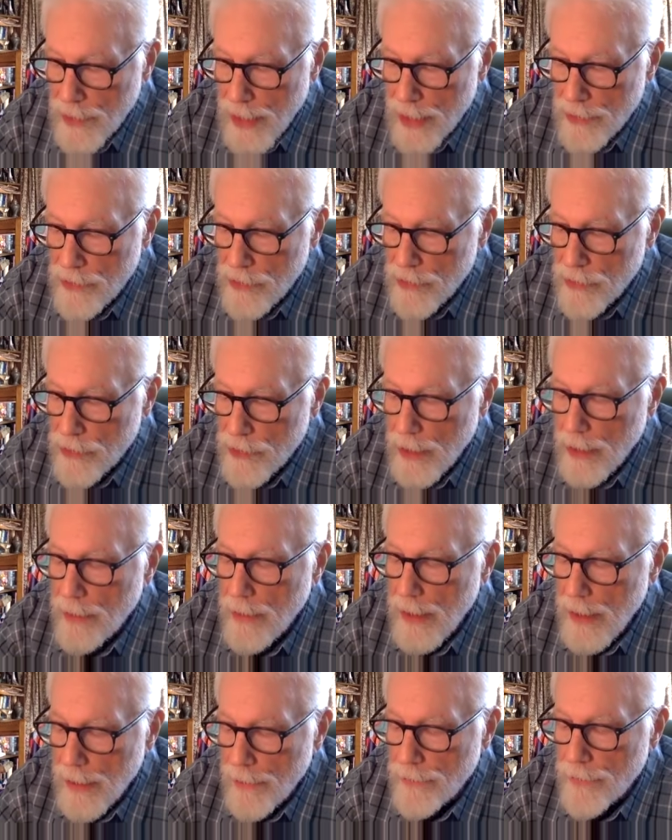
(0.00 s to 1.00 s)

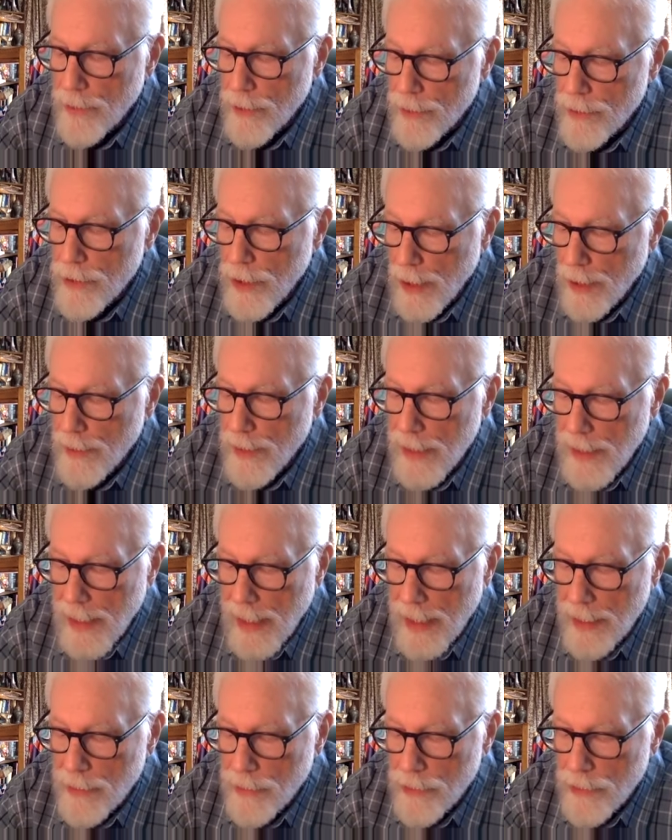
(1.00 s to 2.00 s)
necessary if your target
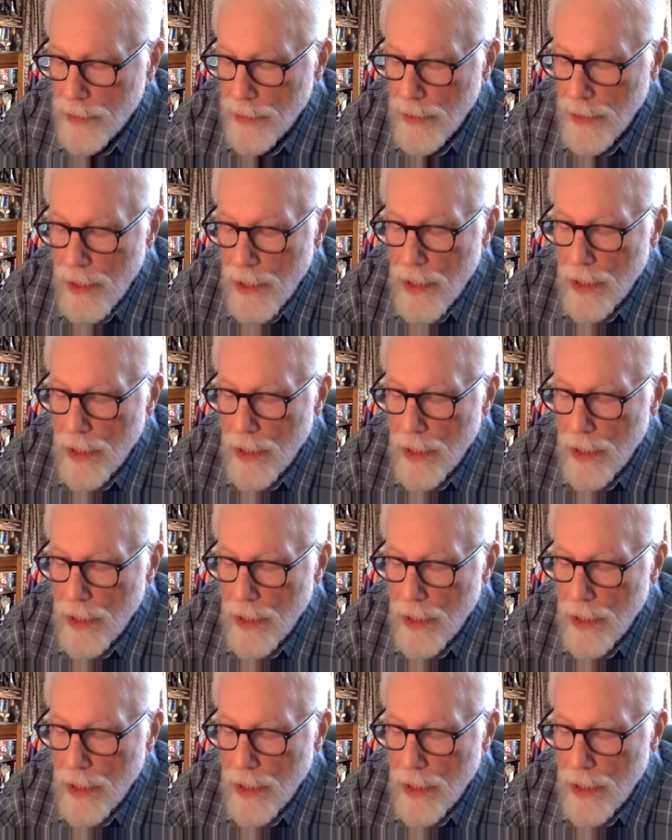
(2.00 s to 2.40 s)
angel